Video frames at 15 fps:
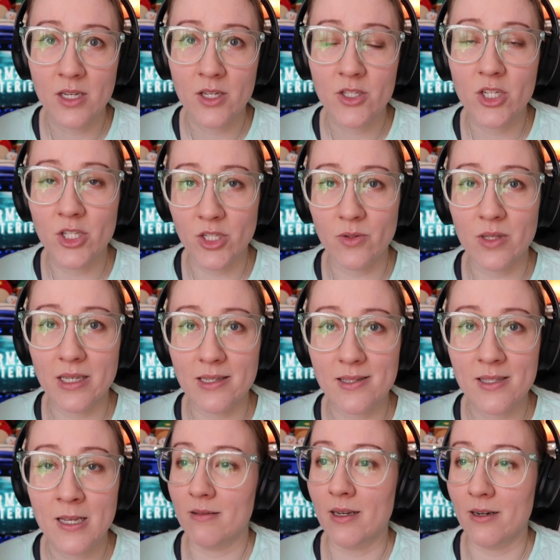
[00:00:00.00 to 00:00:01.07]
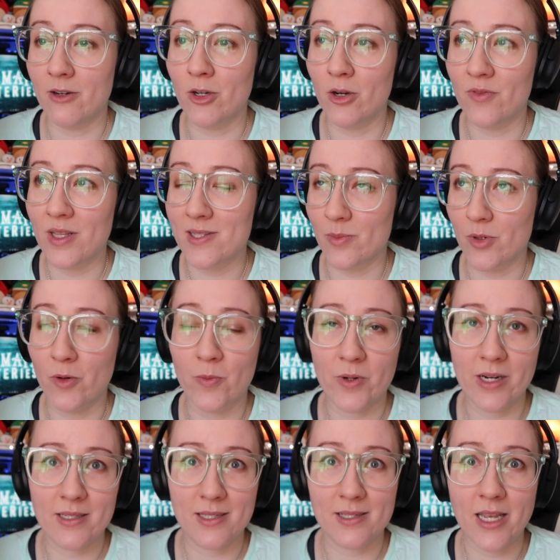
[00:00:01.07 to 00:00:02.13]
to do this. I don't know if that's
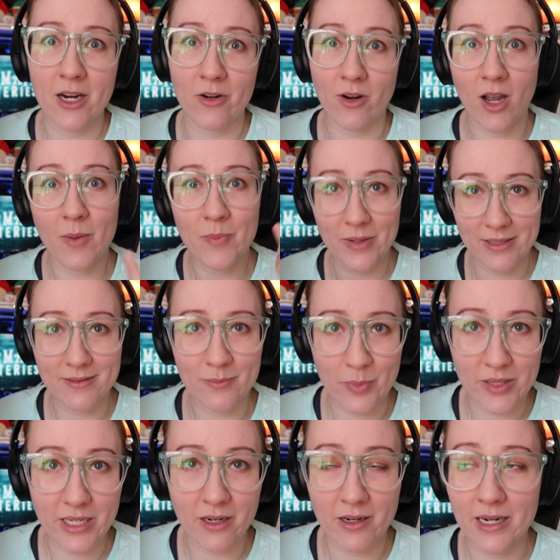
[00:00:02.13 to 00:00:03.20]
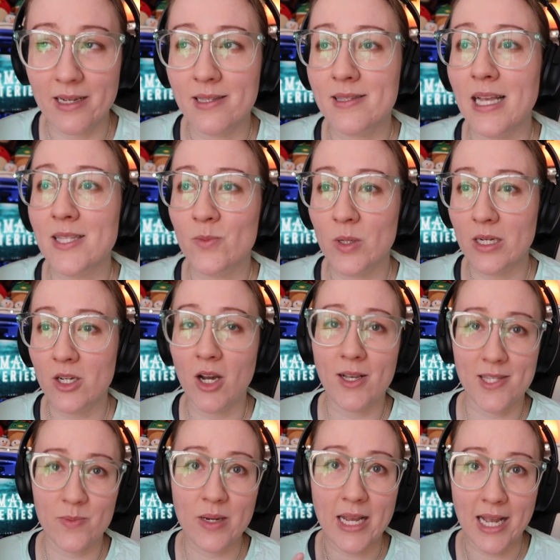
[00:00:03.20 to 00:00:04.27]
appropriate to say or not, but there it is. That's what it
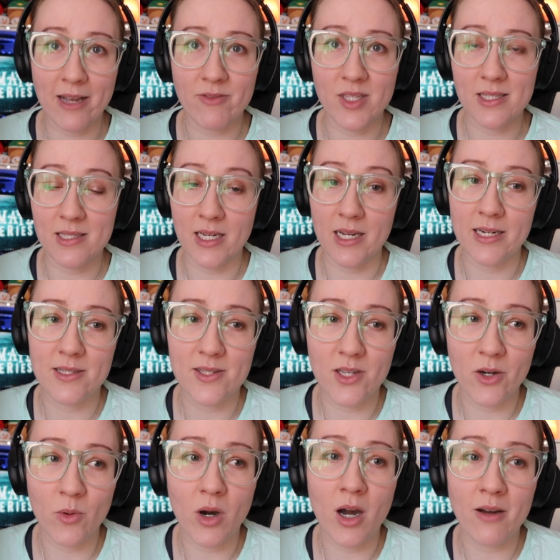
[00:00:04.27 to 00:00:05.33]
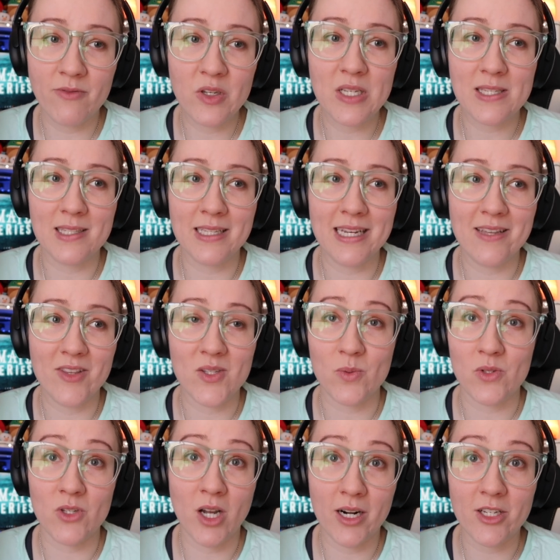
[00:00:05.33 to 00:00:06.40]
cost me to have this done. So obviously this
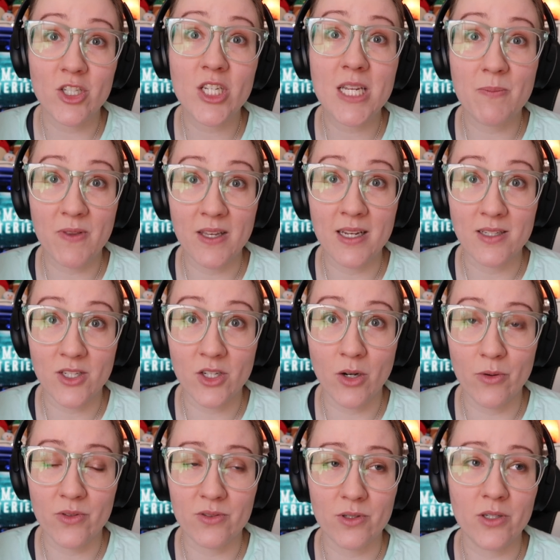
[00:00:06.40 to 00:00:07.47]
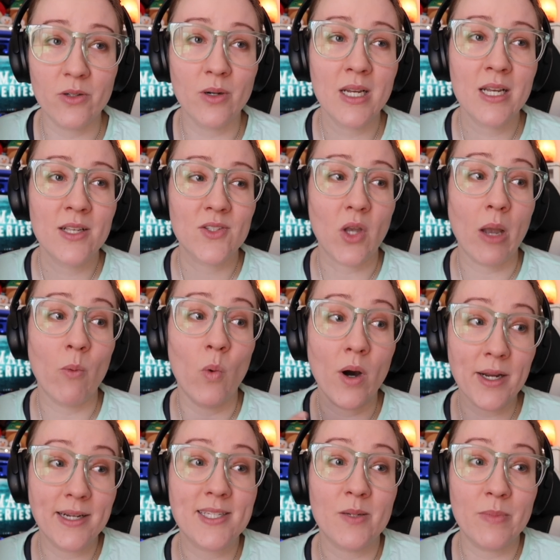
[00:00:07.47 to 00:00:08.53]
was not a cheap thing to go through. So I
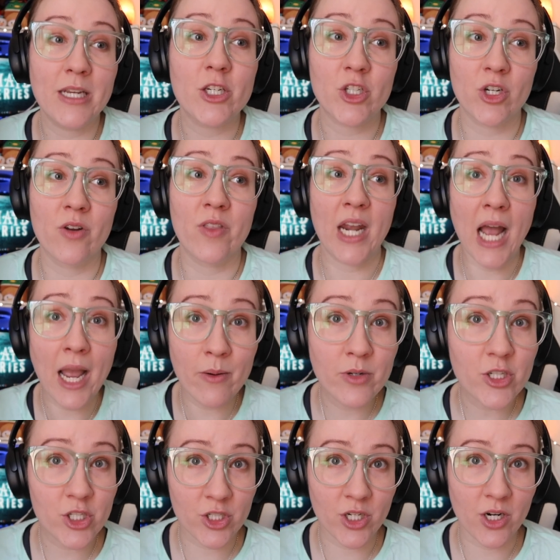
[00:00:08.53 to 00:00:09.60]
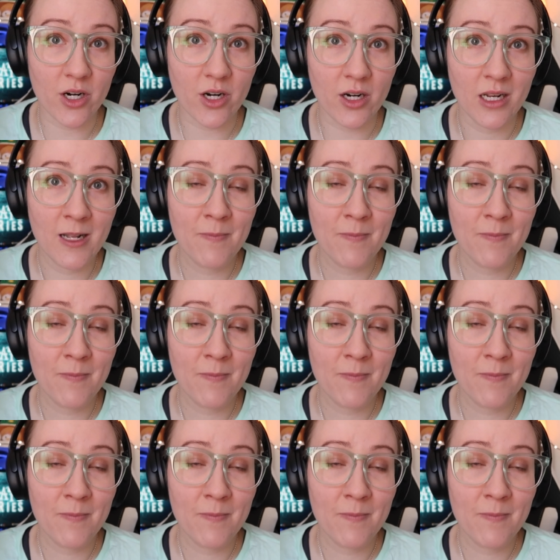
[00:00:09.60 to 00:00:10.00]
wanted to make sure that I was sure